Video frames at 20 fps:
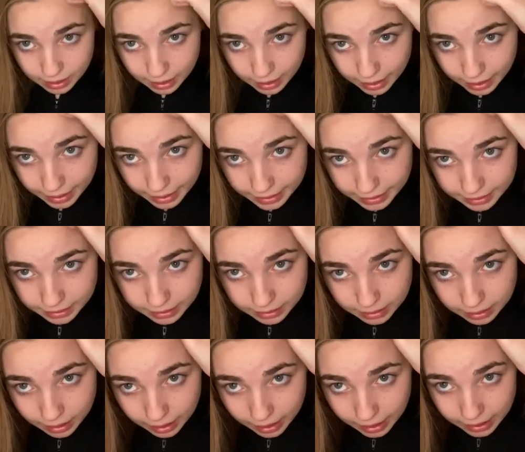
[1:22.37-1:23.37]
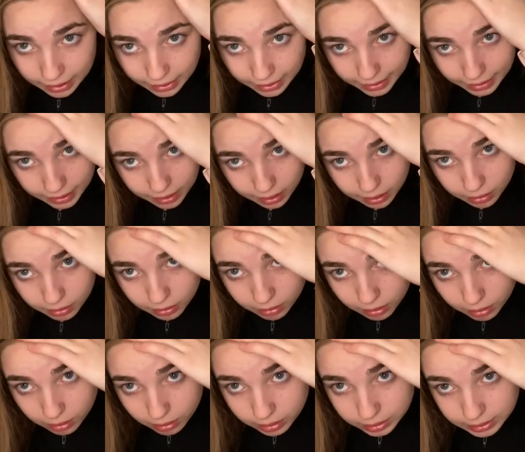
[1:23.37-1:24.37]
and I like
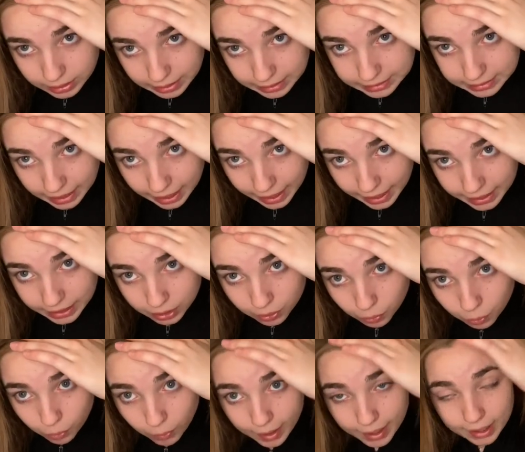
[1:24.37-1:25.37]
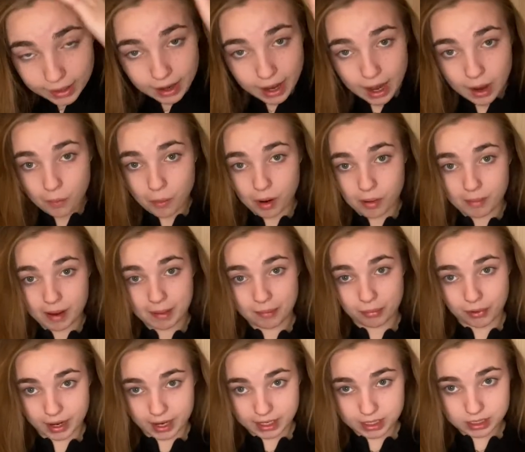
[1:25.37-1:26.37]
decide where I want my
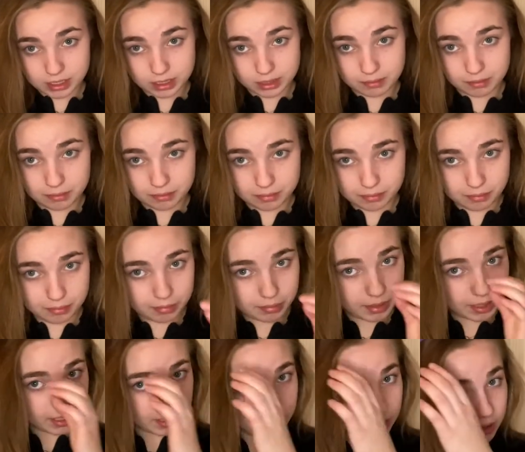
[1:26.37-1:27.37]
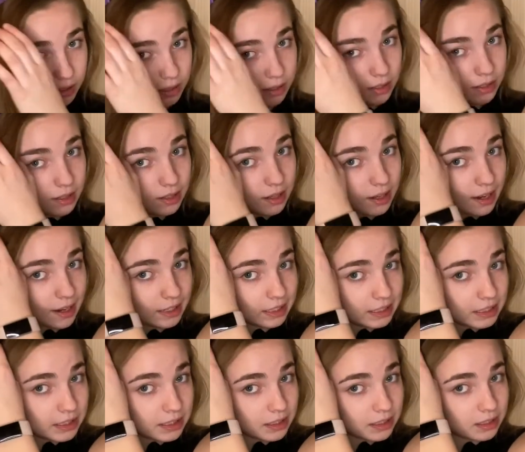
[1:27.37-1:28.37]
braids to be, and I
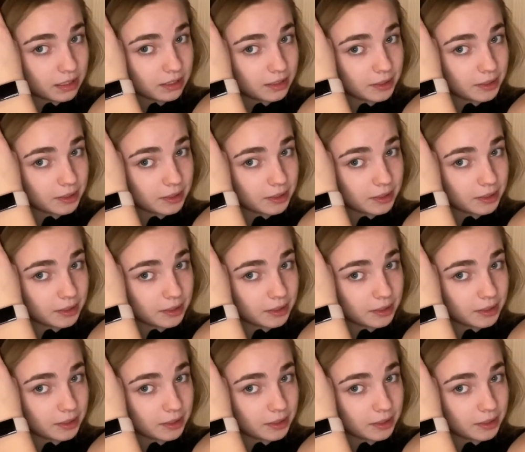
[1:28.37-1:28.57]
just